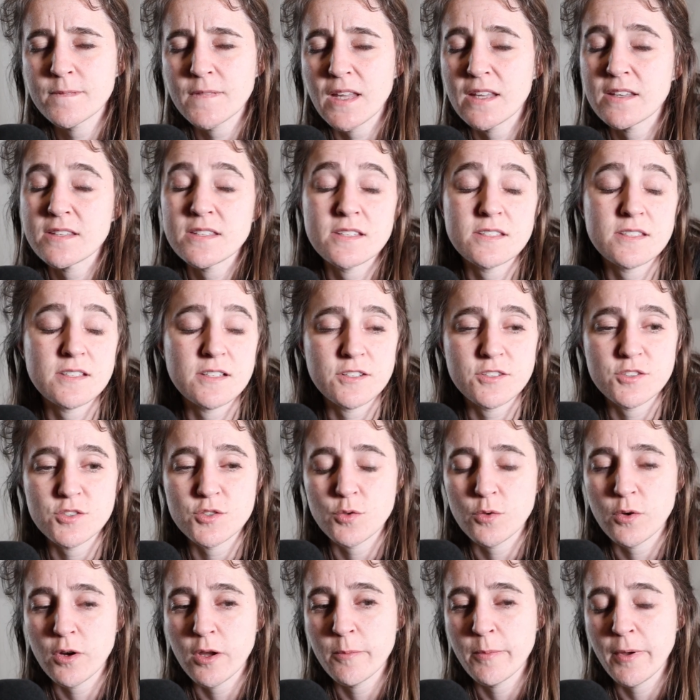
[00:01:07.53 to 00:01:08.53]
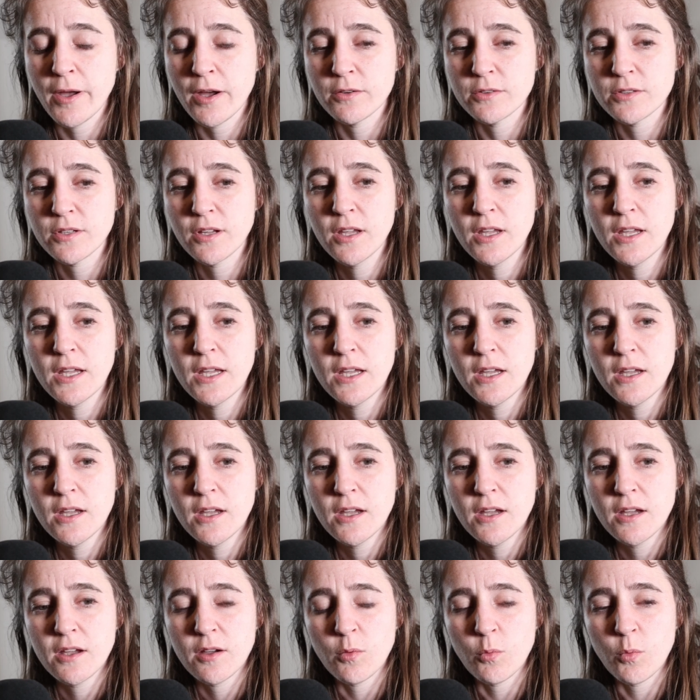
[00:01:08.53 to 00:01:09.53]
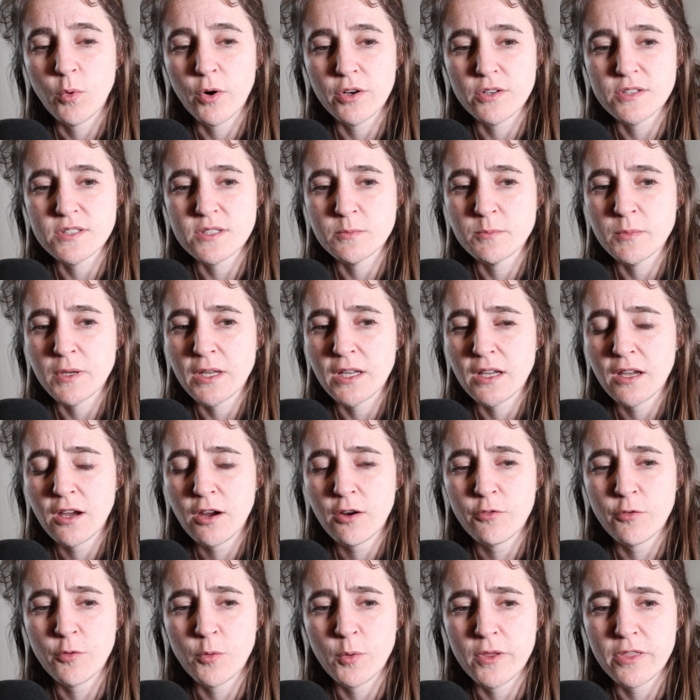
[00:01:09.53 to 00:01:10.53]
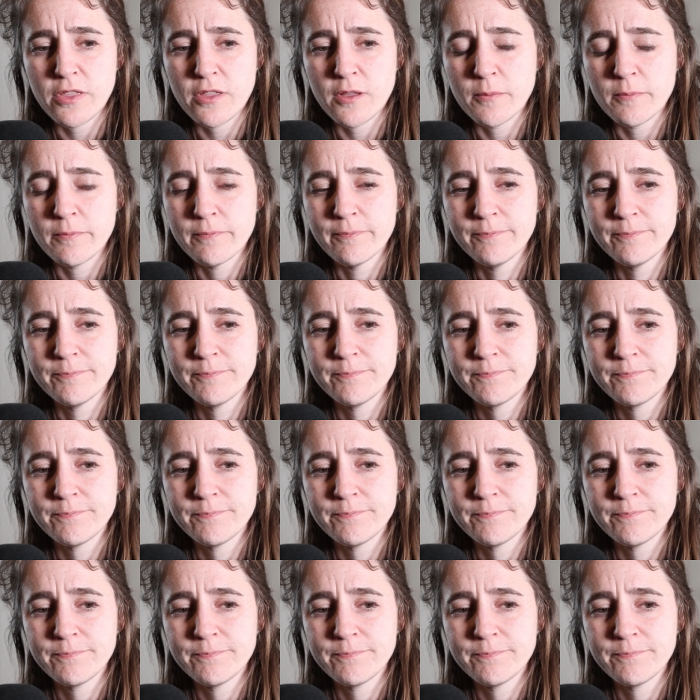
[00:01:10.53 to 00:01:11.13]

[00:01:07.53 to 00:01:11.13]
This isn't a story about words and being careful with them,